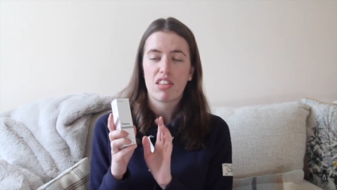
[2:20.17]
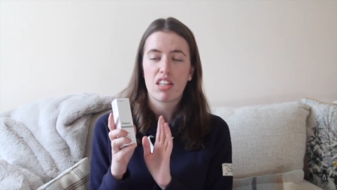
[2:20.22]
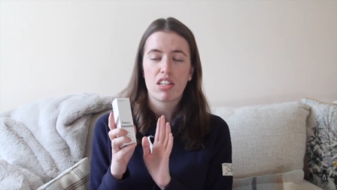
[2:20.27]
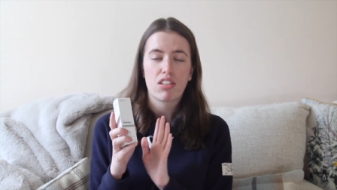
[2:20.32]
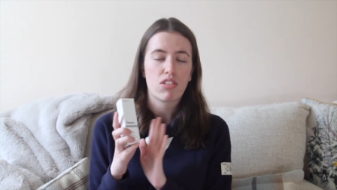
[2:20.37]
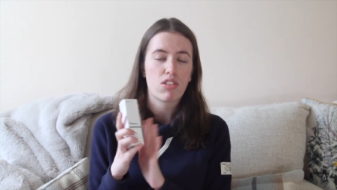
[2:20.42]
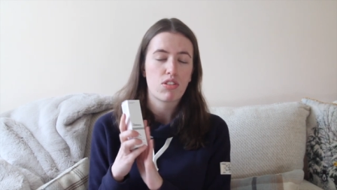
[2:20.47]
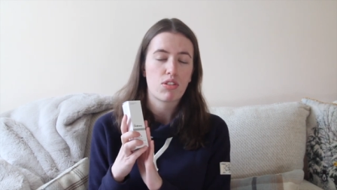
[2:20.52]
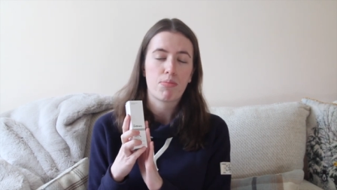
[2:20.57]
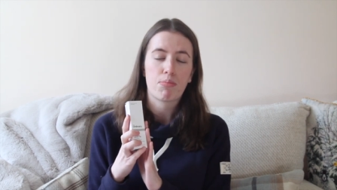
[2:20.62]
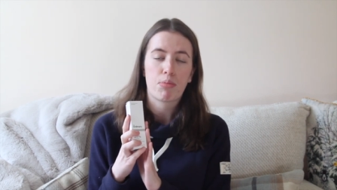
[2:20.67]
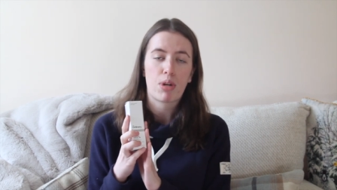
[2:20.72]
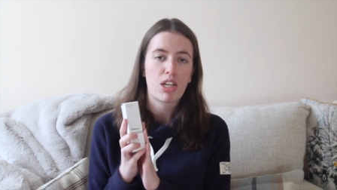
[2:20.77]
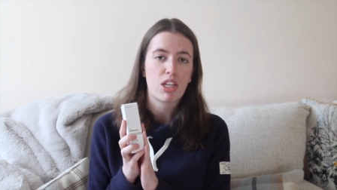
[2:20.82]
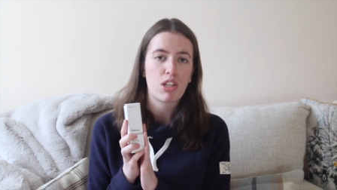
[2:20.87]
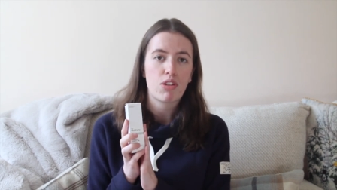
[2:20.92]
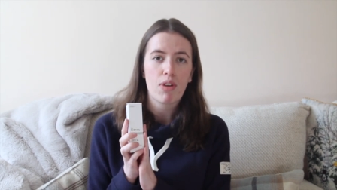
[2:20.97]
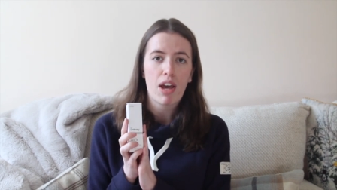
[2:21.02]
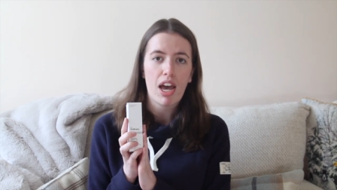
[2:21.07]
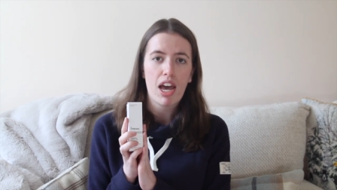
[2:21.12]
This doesn't
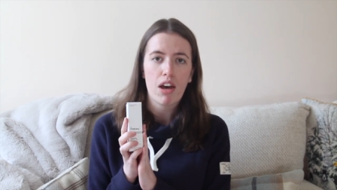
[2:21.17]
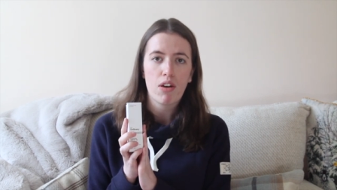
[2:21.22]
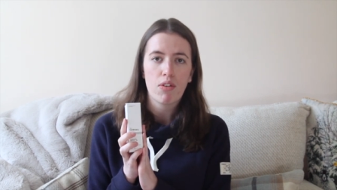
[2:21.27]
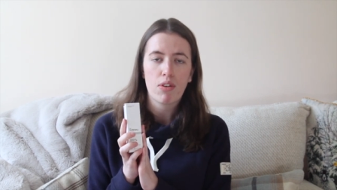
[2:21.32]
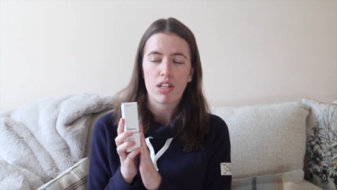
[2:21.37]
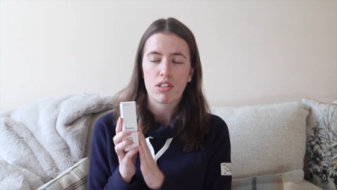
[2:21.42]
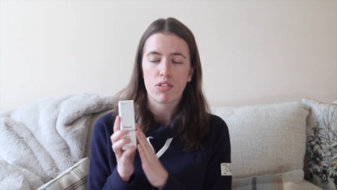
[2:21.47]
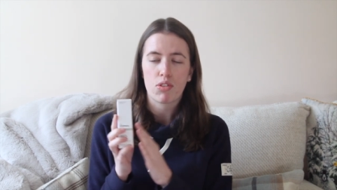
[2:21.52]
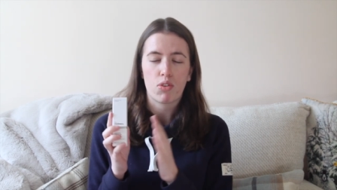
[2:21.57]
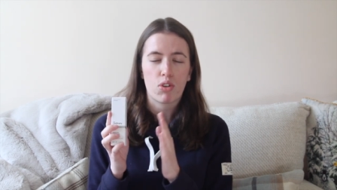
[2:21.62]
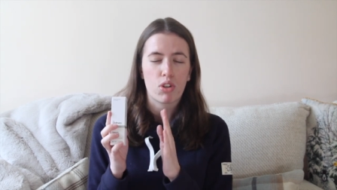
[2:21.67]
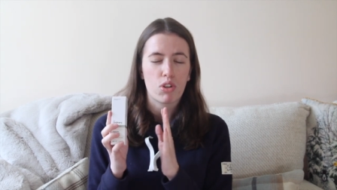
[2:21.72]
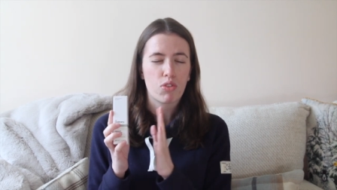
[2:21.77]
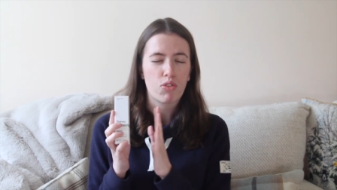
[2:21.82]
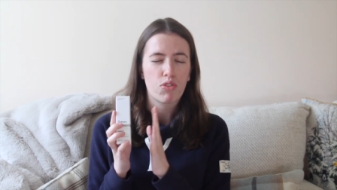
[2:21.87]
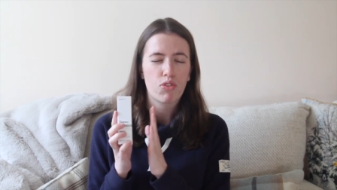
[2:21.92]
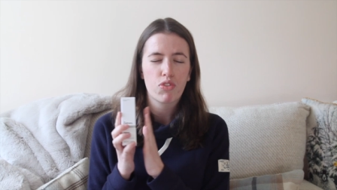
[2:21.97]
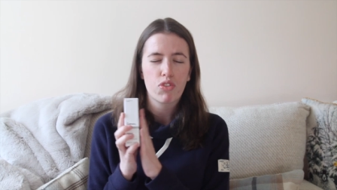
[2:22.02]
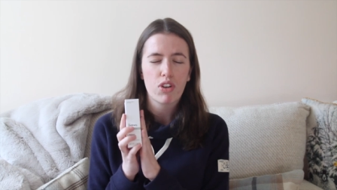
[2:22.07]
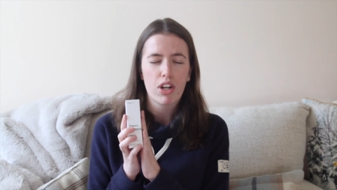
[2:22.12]
break you out, it's oil
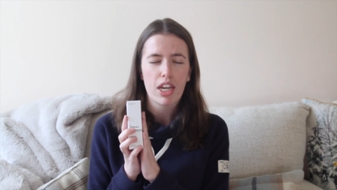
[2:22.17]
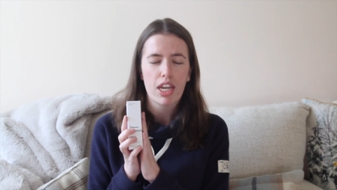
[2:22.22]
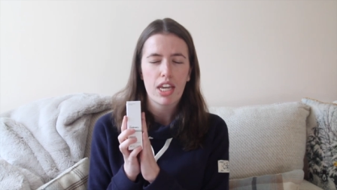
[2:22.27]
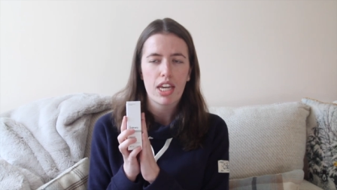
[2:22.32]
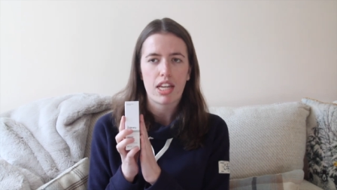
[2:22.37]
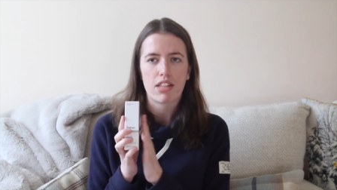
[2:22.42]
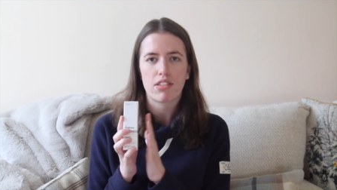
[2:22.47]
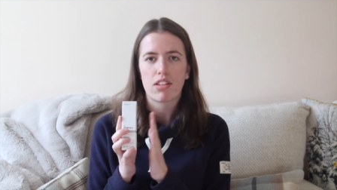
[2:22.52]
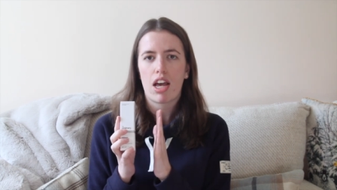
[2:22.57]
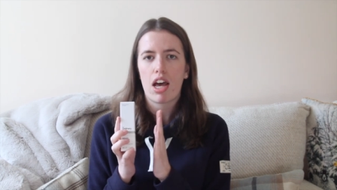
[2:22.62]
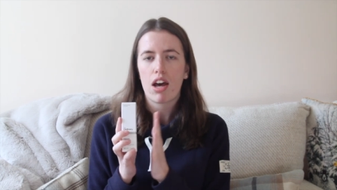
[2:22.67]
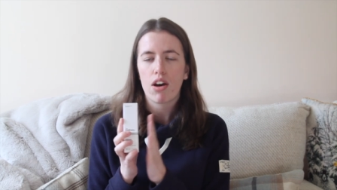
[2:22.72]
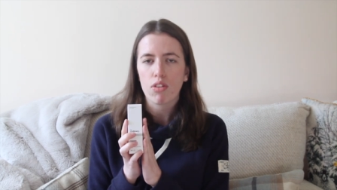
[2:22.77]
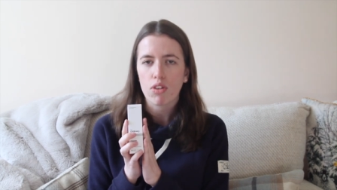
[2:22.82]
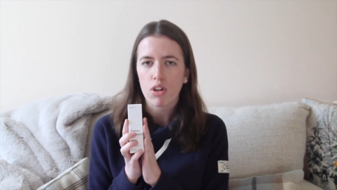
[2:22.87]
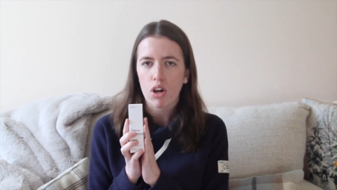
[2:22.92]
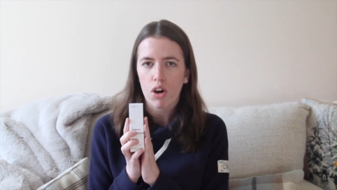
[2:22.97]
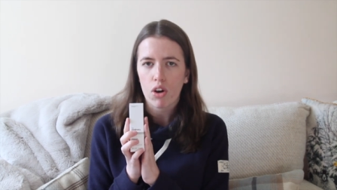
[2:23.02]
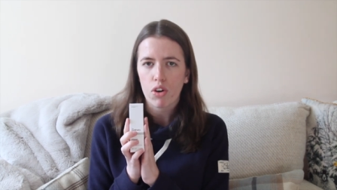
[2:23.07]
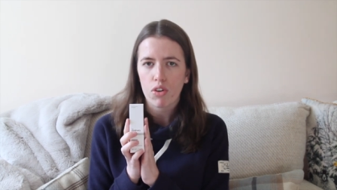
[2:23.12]
free, it's
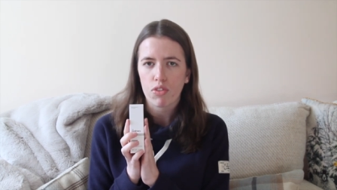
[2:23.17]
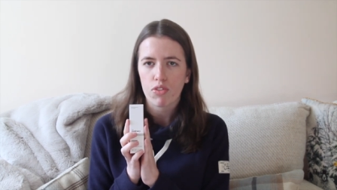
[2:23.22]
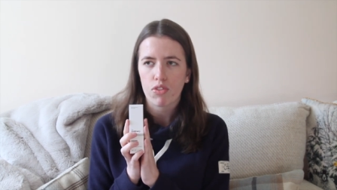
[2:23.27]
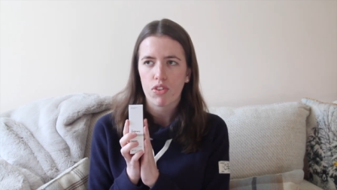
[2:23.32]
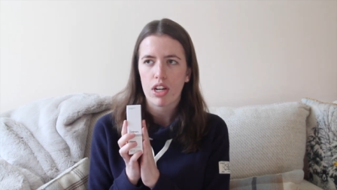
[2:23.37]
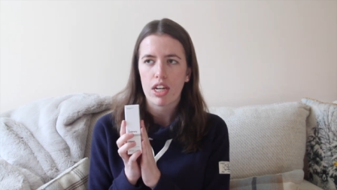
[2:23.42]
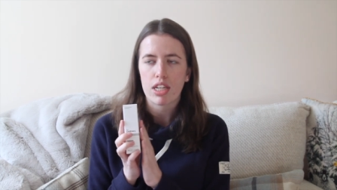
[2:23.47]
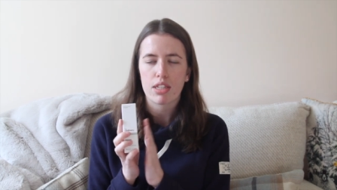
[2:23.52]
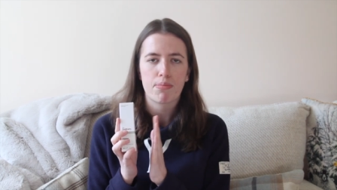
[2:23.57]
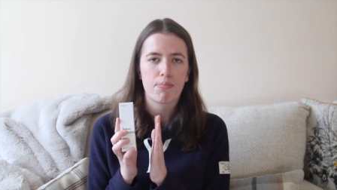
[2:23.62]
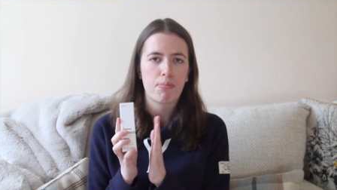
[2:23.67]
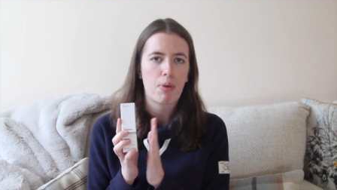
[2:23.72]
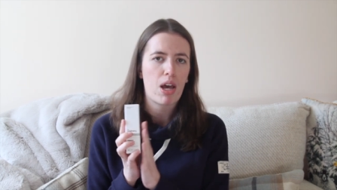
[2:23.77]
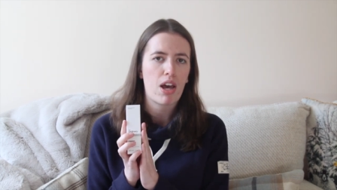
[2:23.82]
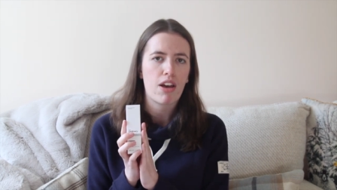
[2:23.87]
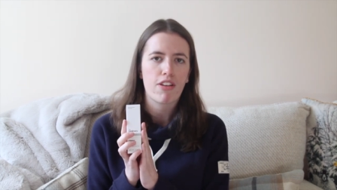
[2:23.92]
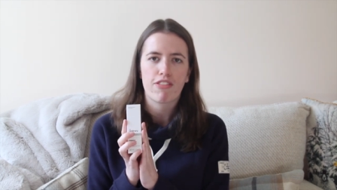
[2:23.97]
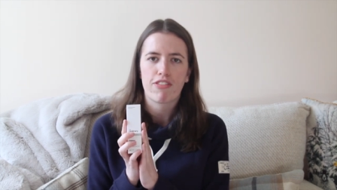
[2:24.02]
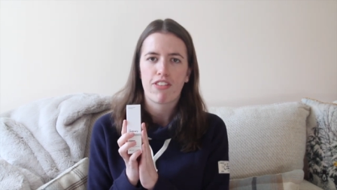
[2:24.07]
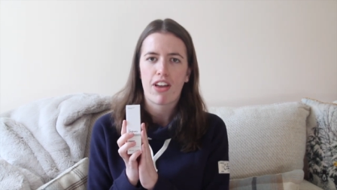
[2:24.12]
alcohol free, it's
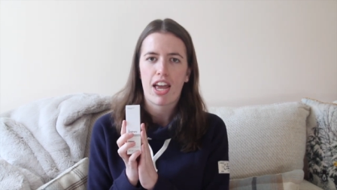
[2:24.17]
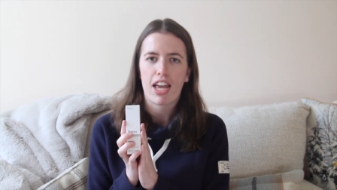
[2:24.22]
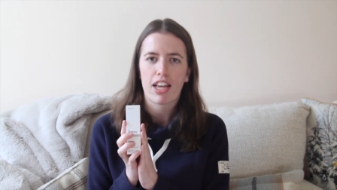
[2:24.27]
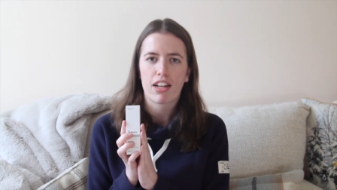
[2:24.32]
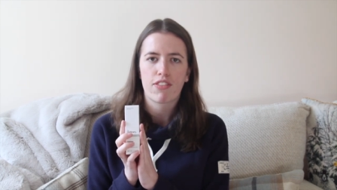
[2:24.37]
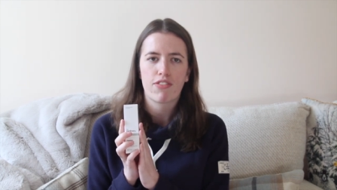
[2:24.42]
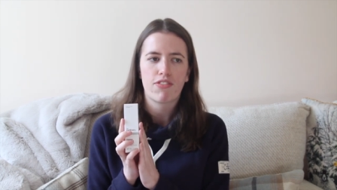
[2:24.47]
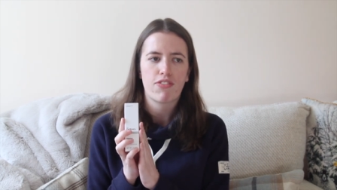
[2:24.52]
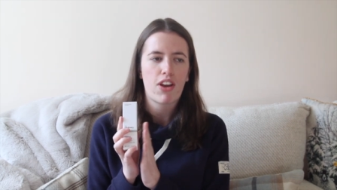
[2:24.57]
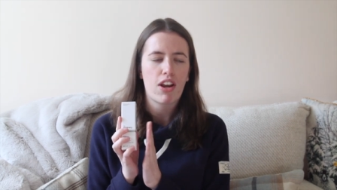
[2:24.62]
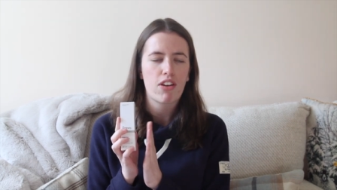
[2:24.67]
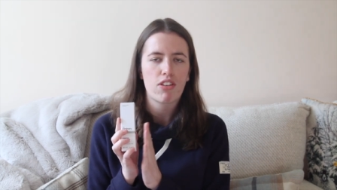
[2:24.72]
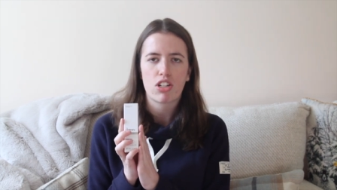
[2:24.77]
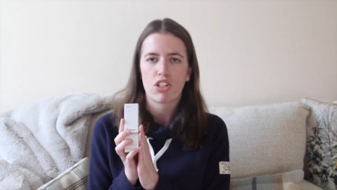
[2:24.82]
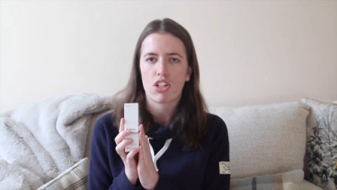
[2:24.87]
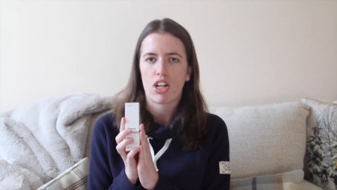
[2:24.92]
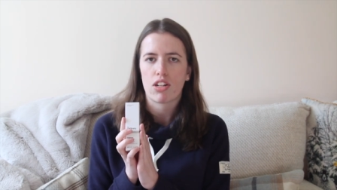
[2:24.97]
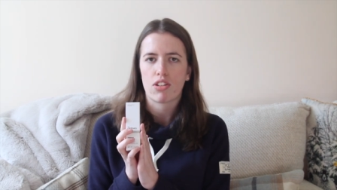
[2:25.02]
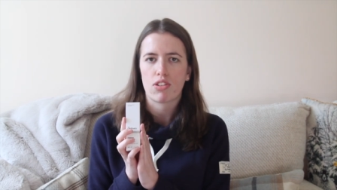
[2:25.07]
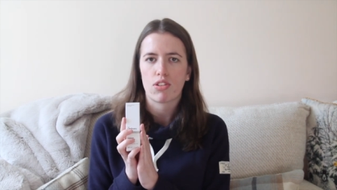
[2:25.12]
perfect, very
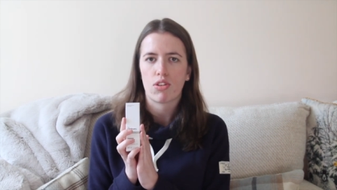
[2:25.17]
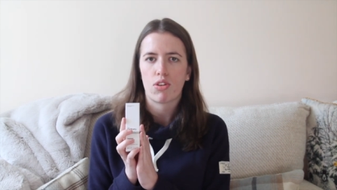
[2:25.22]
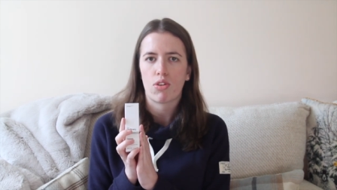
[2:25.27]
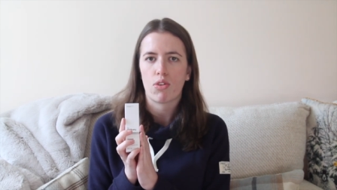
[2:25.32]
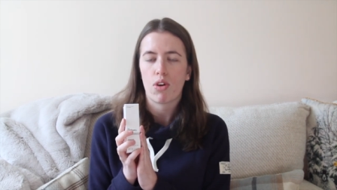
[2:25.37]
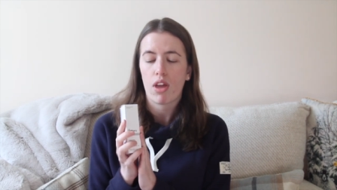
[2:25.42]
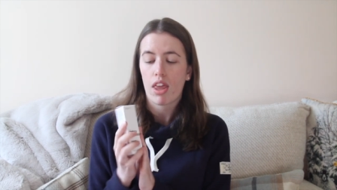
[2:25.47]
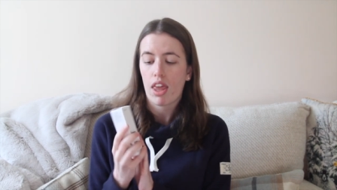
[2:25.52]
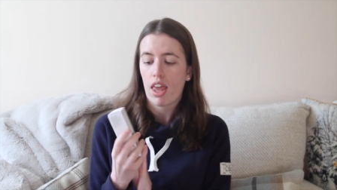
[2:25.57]
gentle.